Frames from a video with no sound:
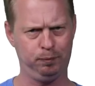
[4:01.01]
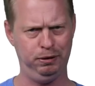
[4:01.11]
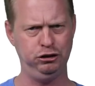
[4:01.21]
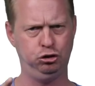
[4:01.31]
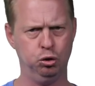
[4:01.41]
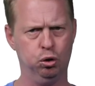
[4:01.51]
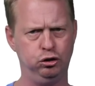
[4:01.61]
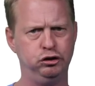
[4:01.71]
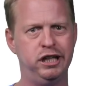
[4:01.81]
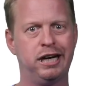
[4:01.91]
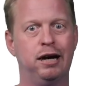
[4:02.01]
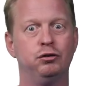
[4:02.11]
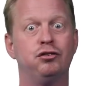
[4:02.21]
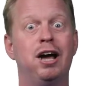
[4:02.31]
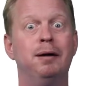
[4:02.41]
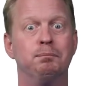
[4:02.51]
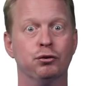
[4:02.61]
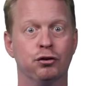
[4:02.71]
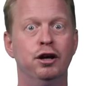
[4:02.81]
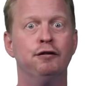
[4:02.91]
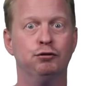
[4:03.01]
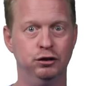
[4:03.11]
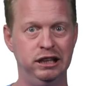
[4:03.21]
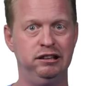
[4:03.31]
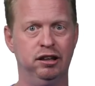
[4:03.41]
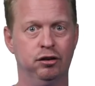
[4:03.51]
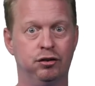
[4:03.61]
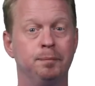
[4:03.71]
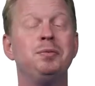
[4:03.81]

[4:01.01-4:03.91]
Be sure to check out the samples for details.